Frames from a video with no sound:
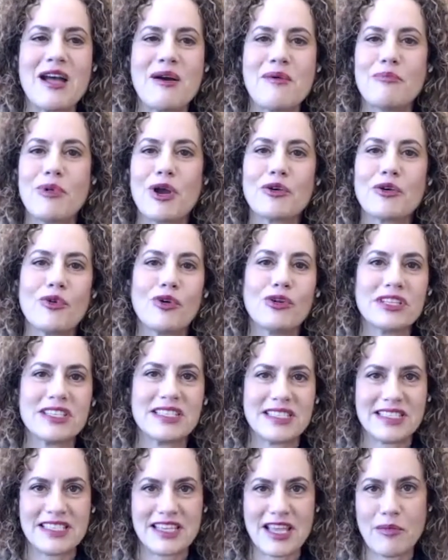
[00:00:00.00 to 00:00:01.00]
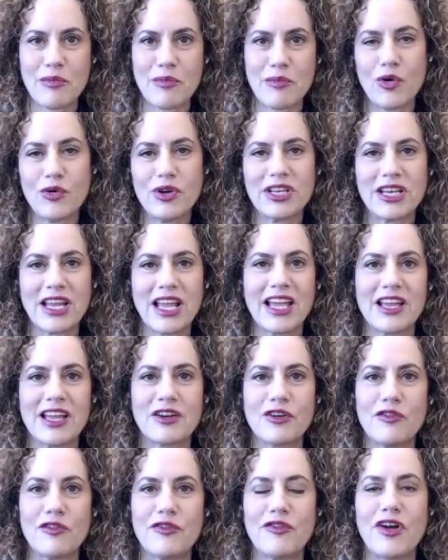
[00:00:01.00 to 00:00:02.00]
My role is CMO and head
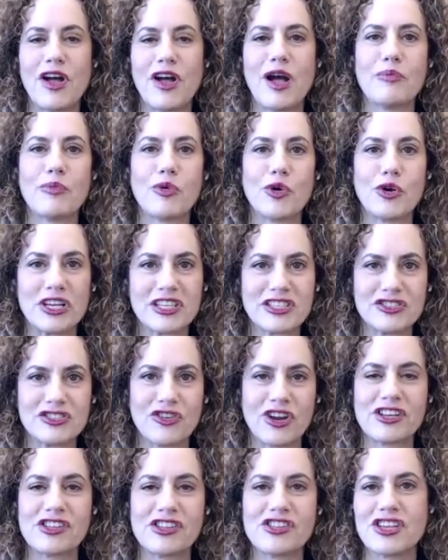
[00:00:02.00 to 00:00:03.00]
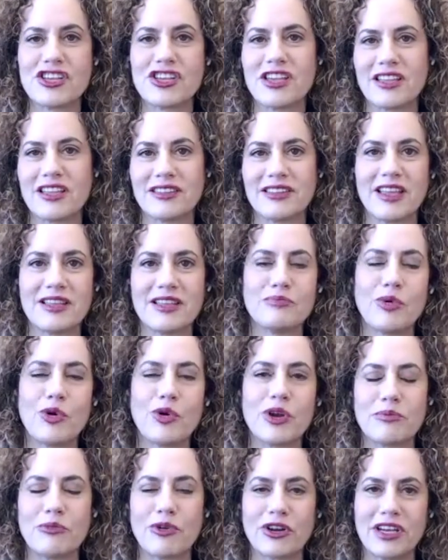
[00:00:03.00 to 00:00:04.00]
of product strategy and
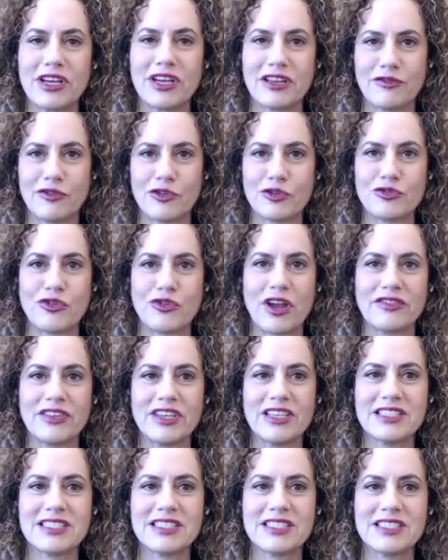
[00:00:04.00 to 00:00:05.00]
product marketing for DriveNets.